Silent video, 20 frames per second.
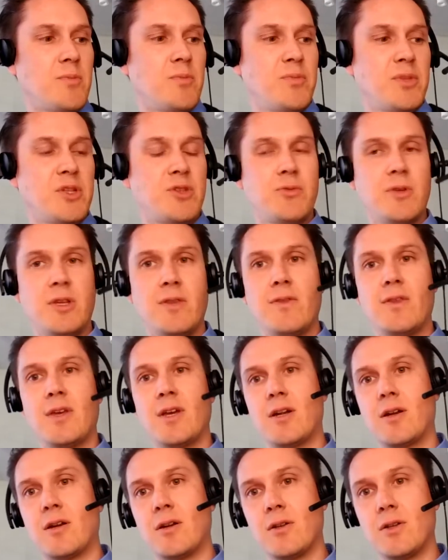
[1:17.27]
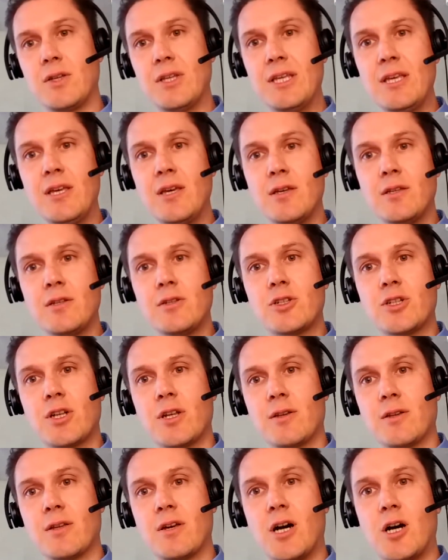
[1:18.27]
between their knee hinge
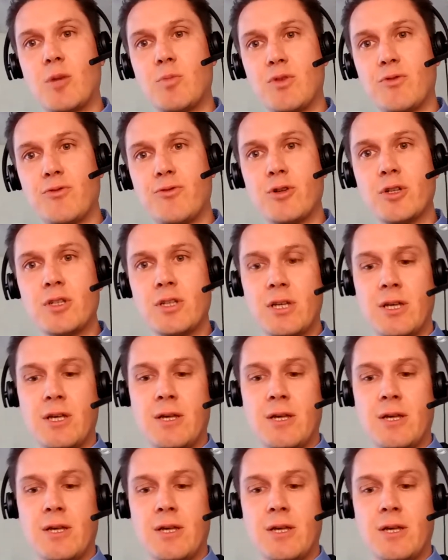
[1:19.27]
and carbon foot.